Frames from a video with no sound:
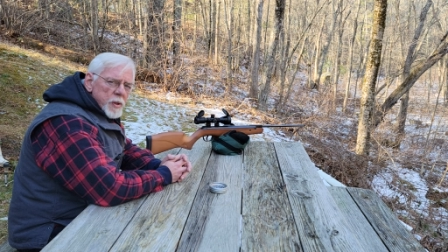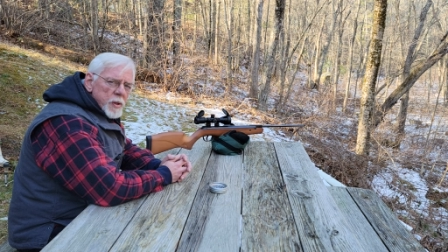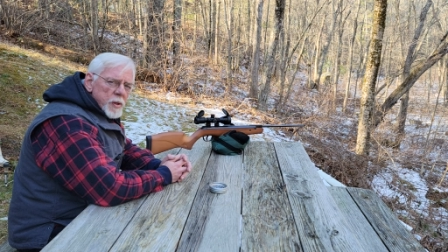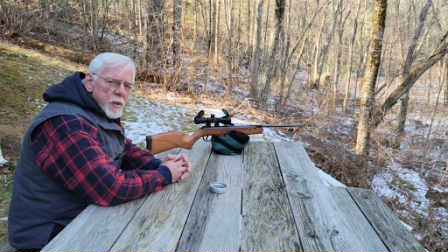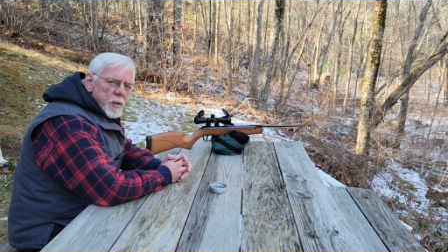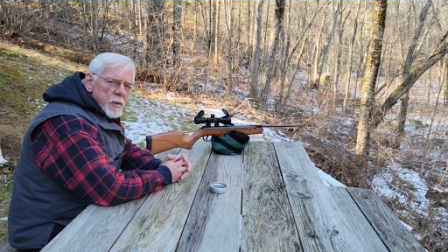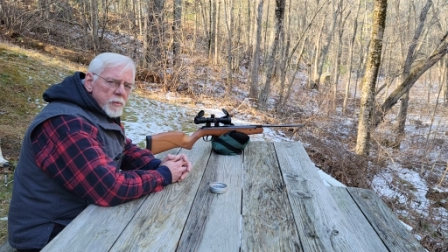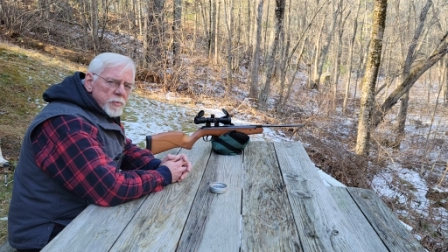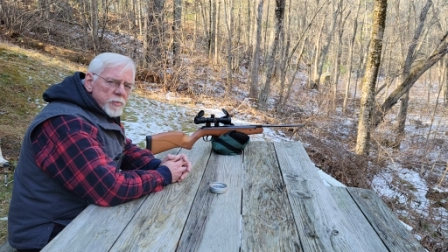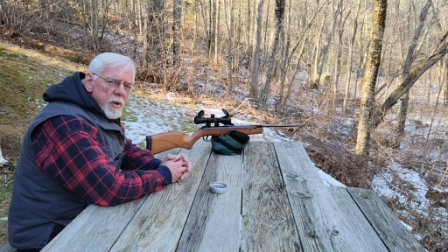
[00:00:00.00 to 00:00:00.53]

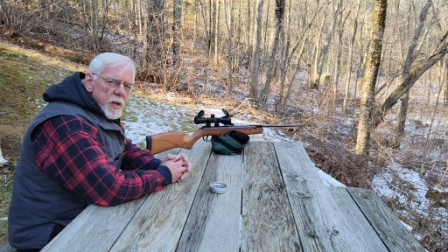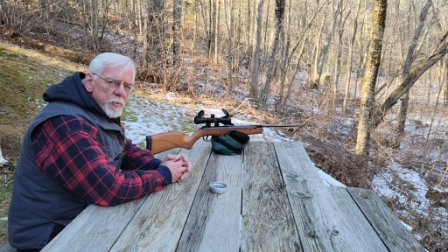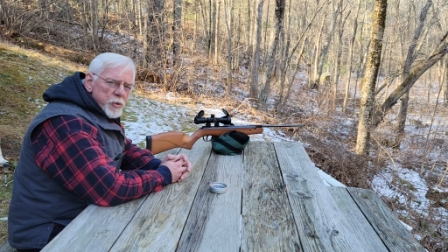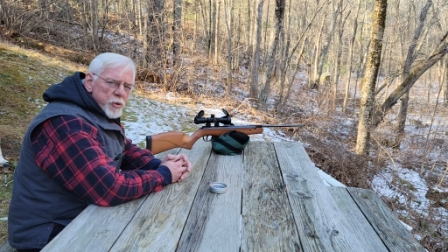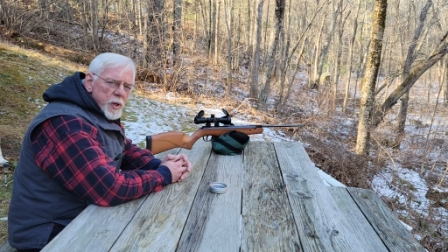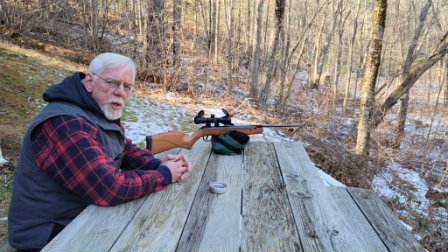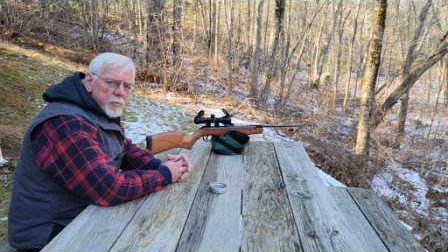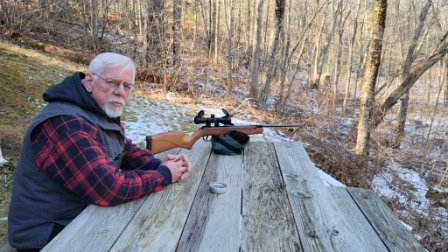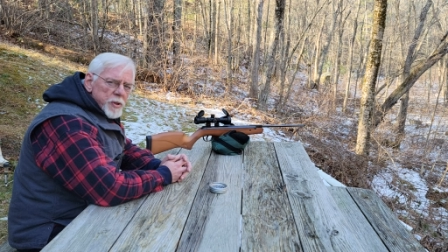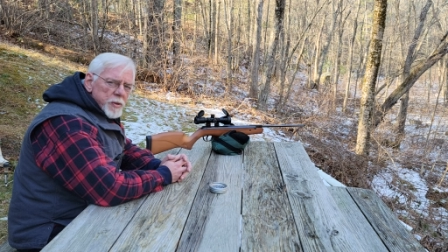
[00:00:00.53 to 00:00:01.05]
uh,
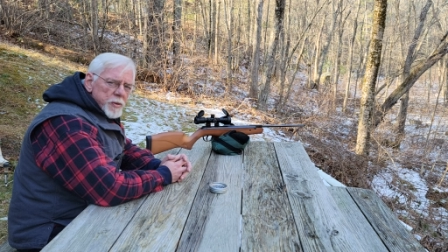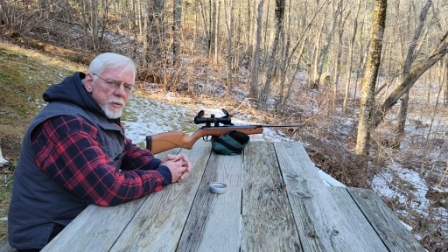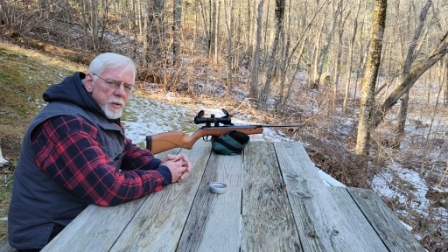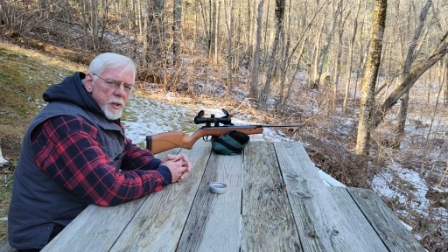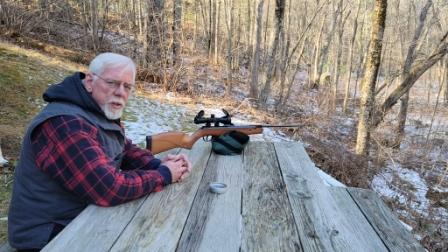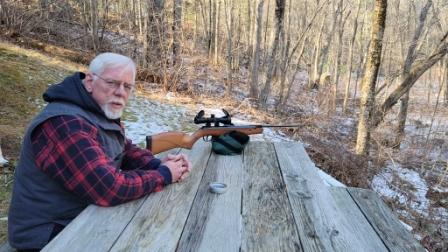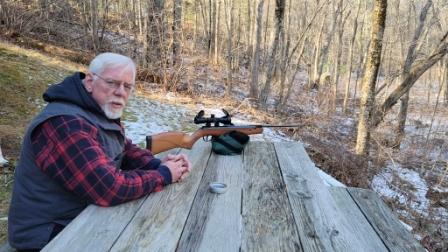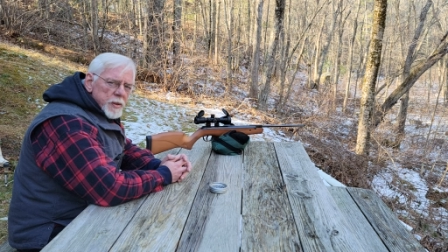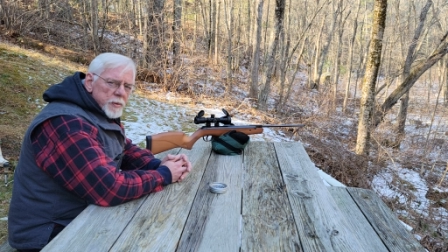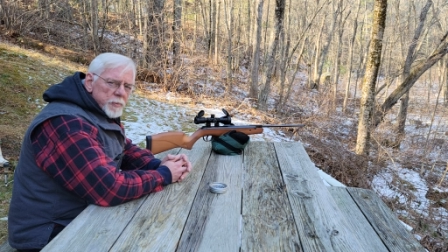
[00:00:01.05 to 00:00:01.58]
fiber optic
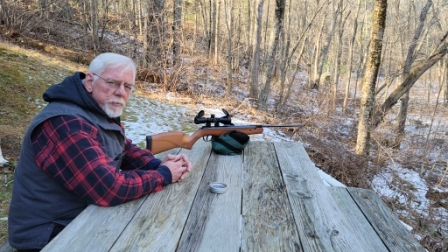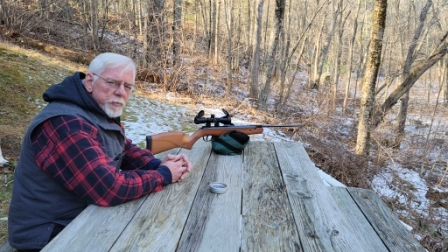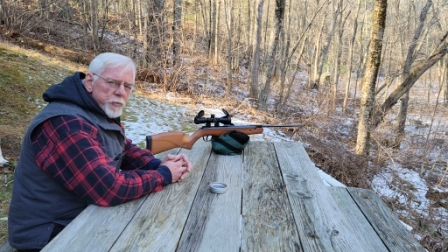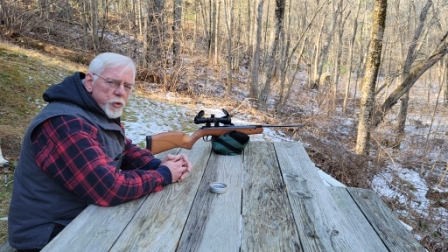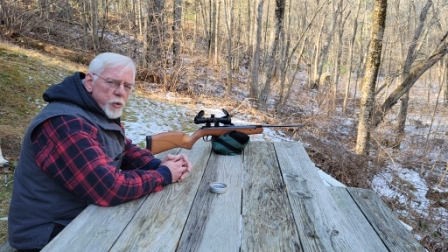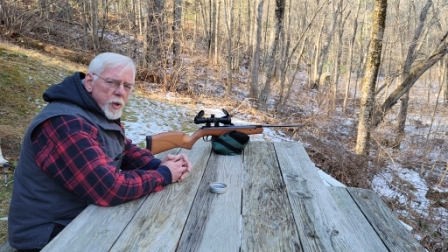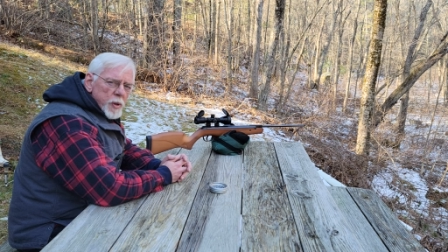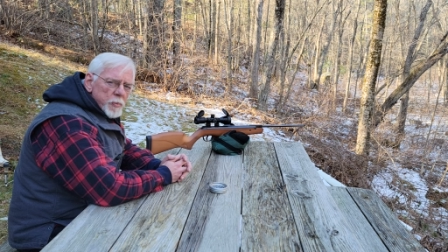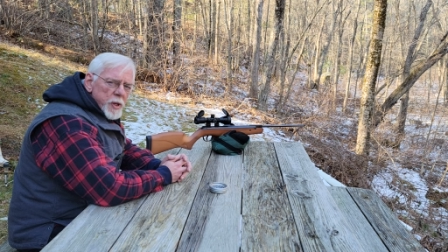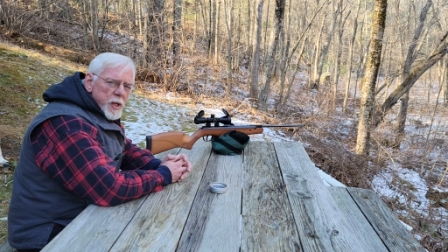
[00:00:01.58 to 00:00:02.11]
sights,
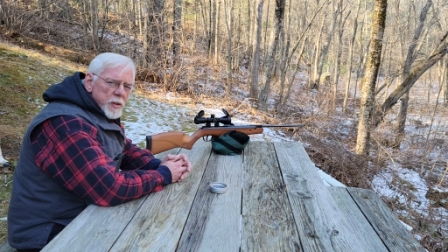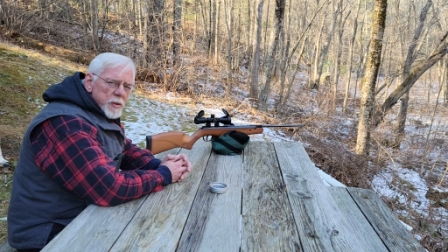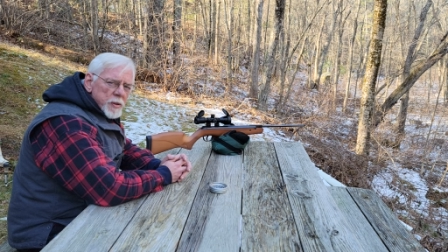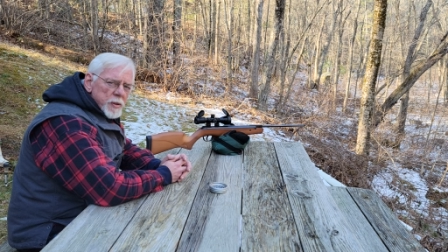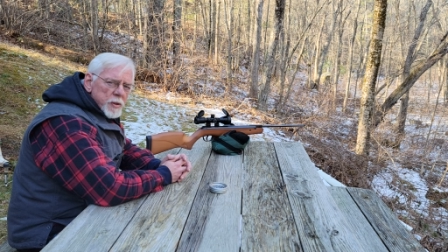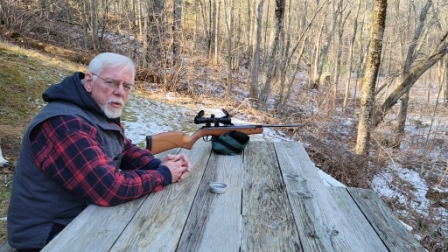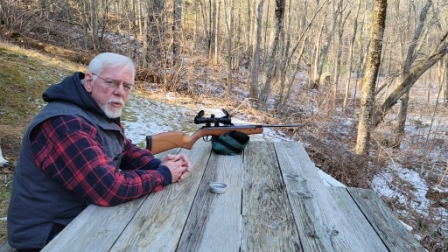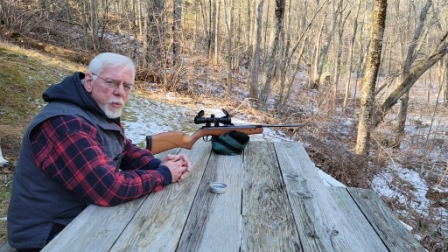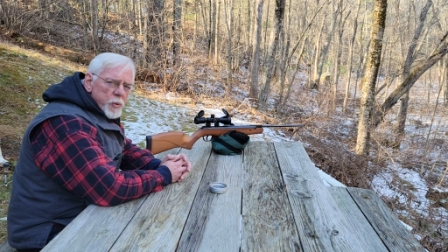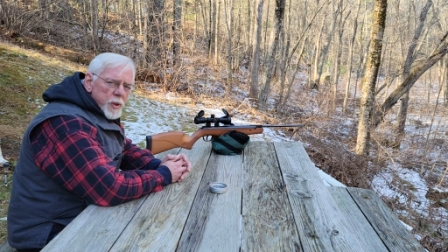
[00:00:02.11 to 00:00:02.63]
so I imagine
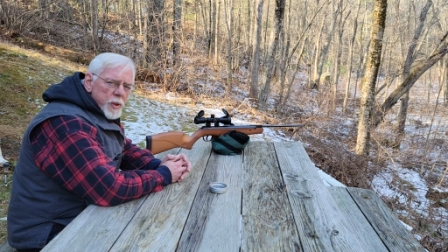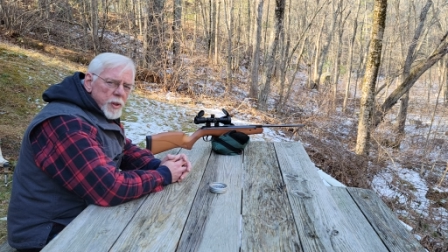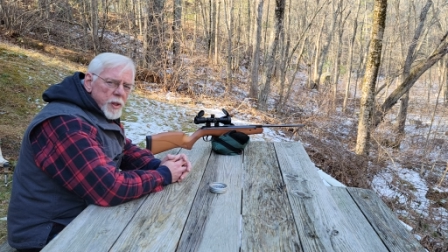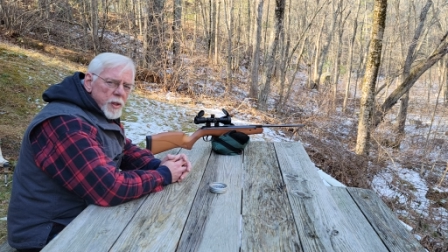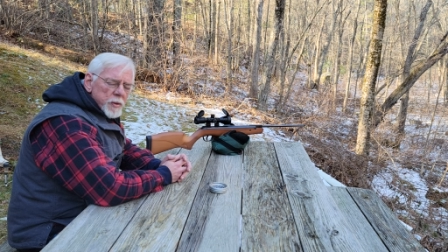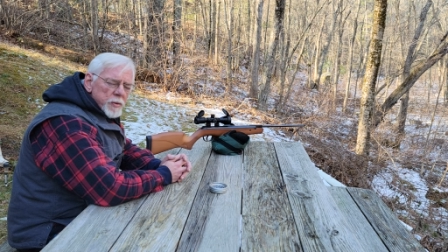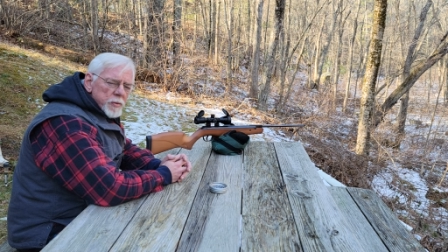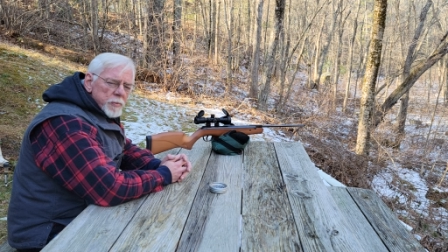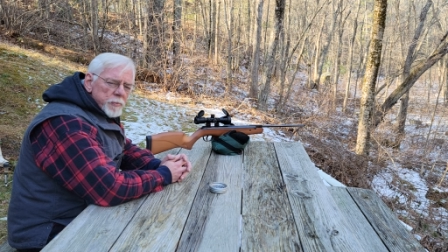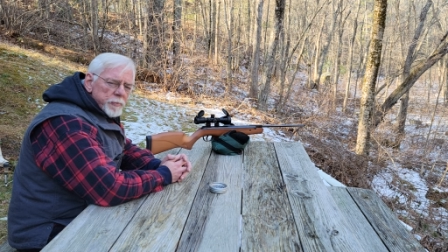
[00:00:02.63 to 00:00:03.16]
they're quite
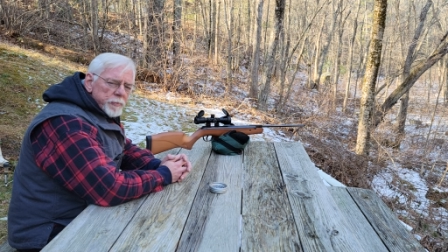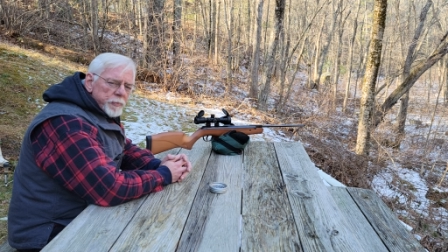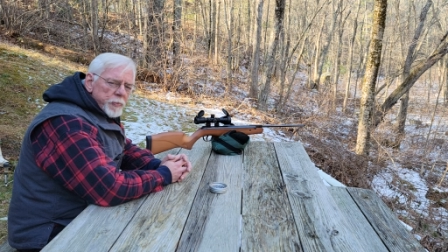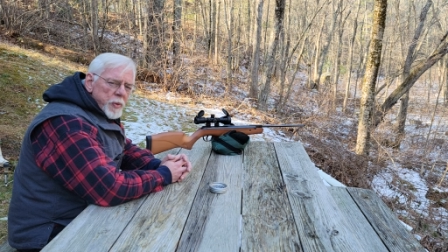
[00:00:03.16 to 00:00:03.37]
nice.